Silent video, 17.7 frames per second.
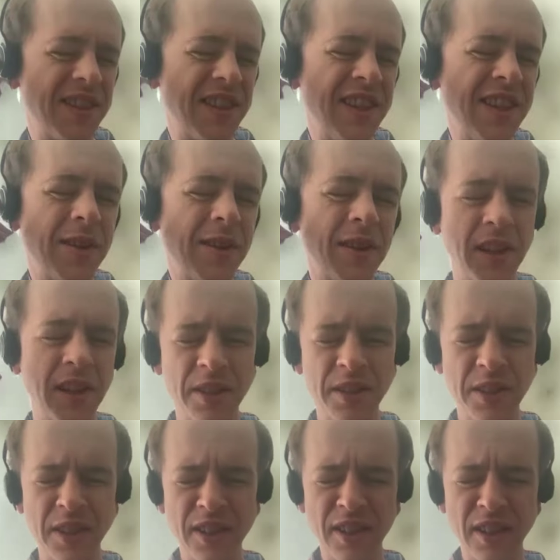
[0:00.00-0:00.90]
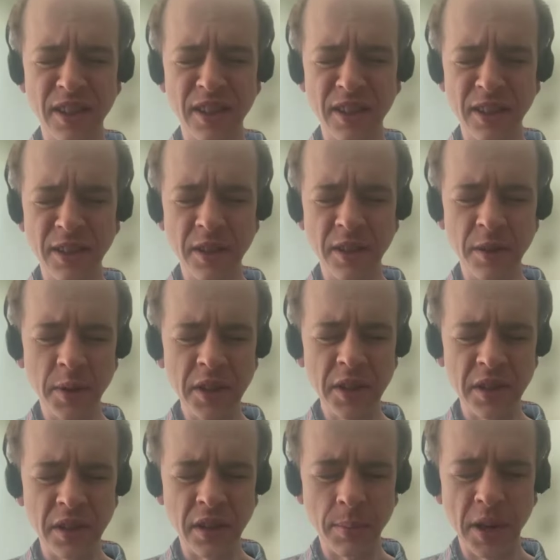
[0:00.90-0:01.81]
Thank you, Allison. And you
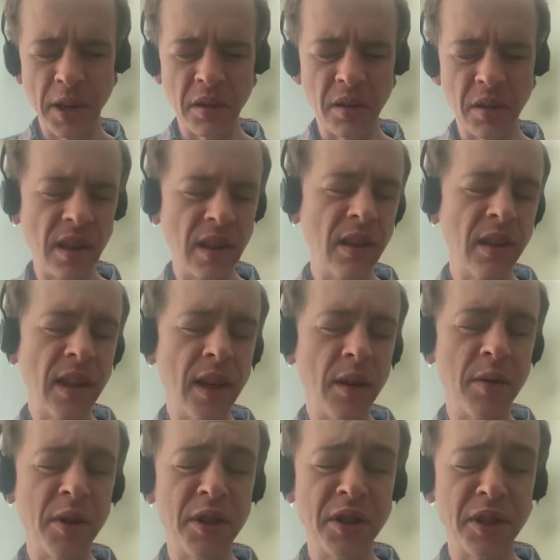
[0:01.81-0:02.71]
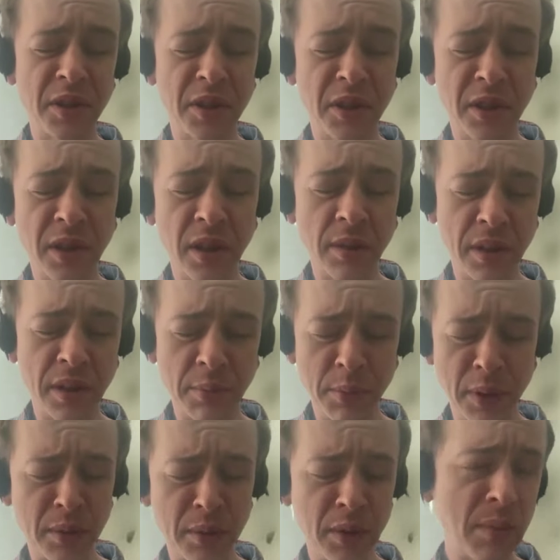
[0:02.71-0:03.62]
mentioned about language, and
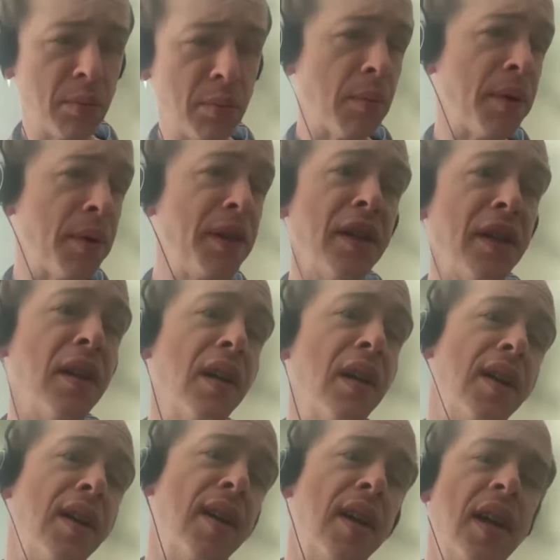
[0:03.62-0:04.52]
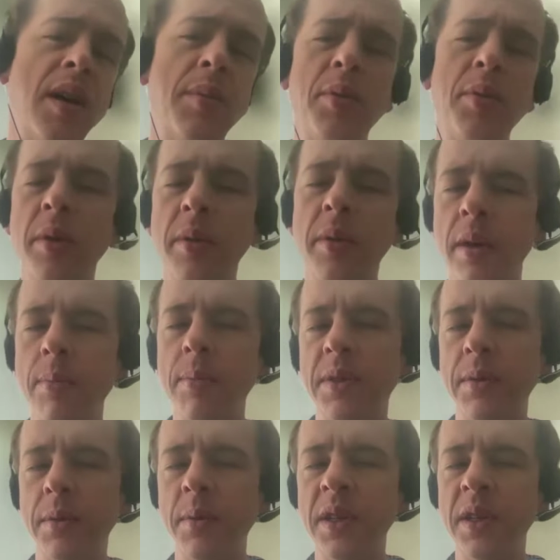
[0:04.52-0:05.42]
often when implementing
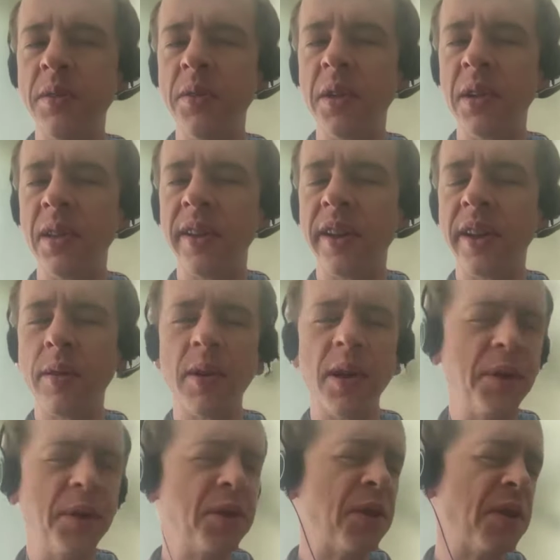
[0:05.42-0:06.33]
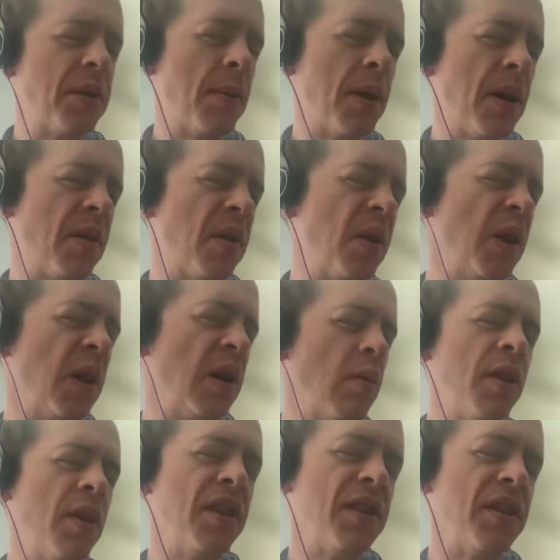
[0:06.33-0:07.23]
programs, we do get a lot of questions about
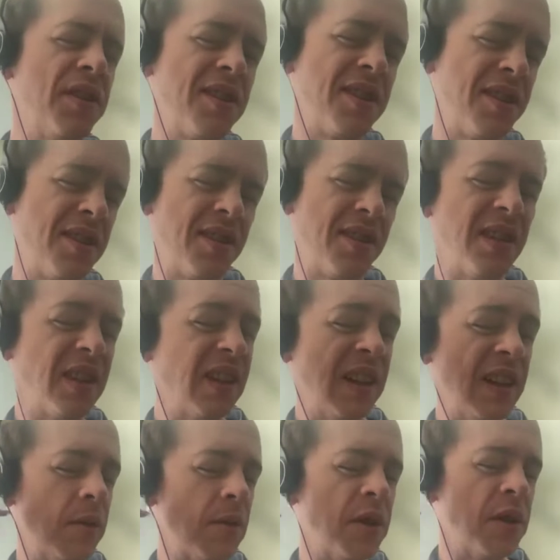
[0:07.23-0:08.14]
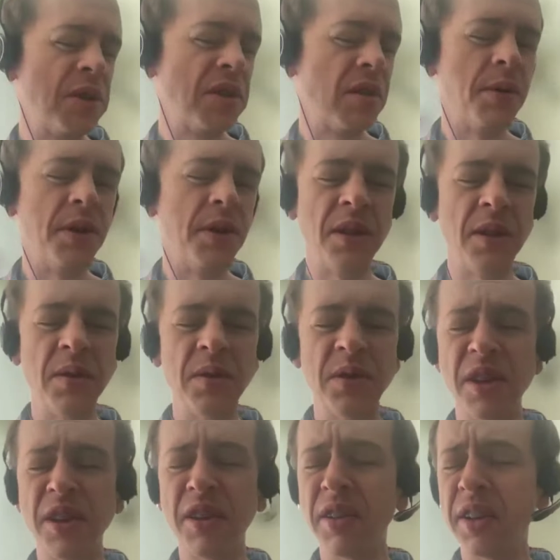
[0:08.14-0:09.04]
what is the language to be
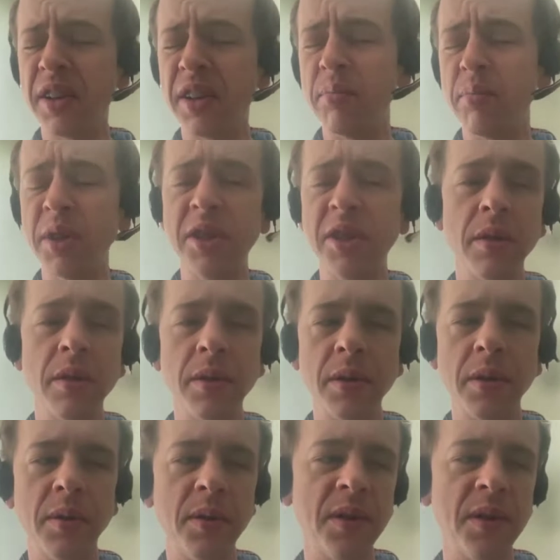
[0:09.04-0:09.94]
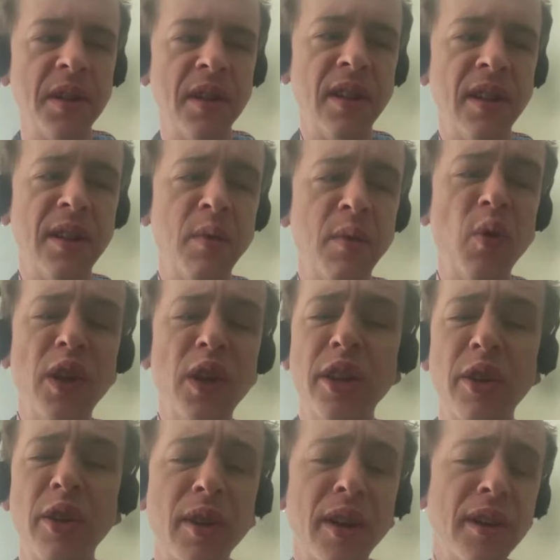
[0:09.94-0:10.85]
using on materials and when
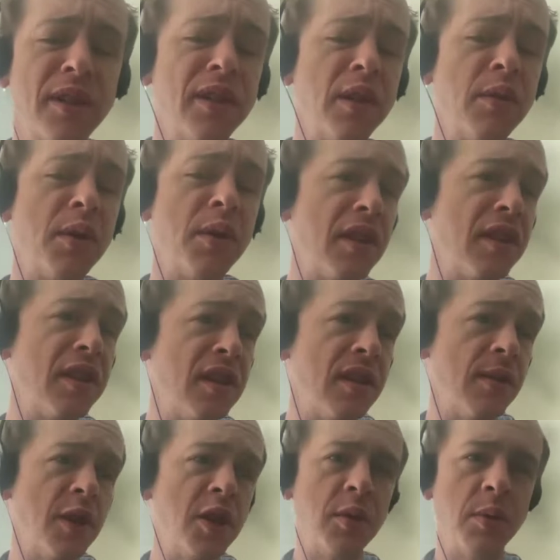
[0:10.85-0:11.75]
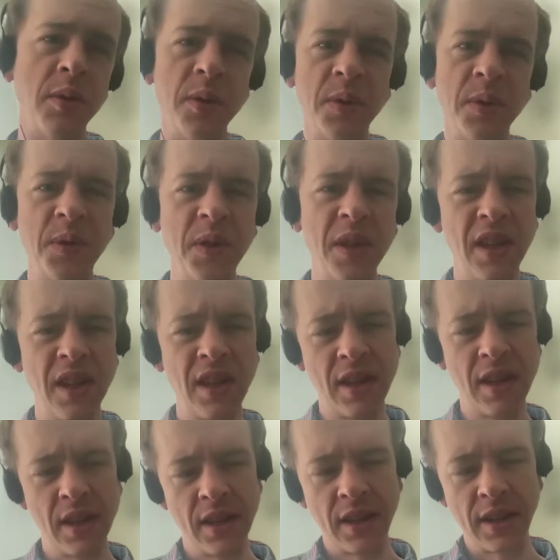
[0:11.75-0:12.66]
interacting with individuals.
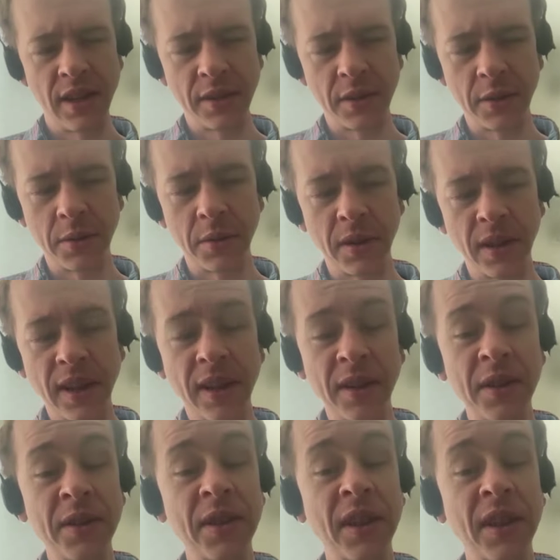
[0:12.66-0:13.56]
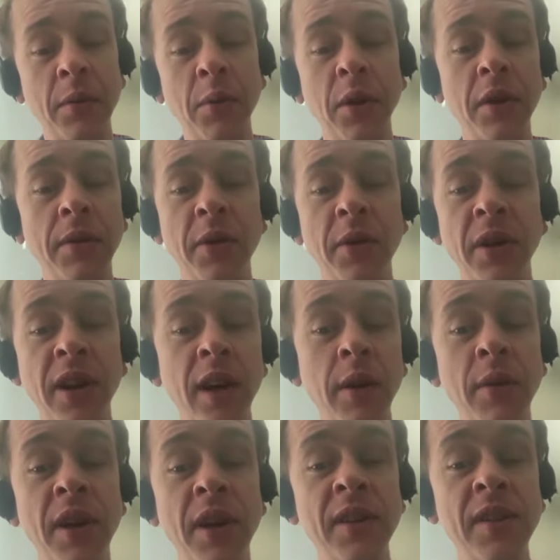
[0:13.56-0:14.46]
So how does that work for
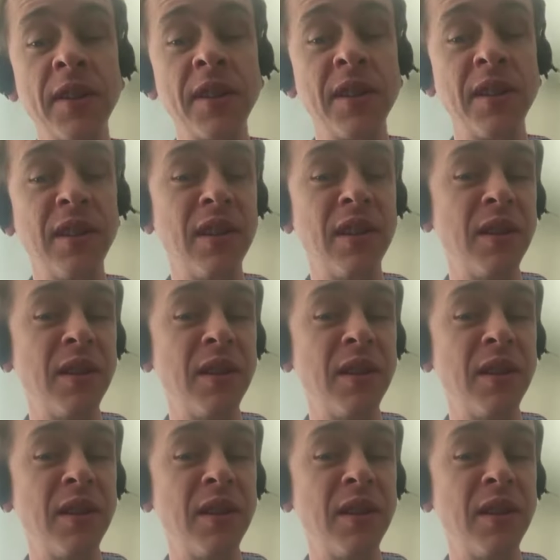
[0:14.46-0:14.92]
IREX?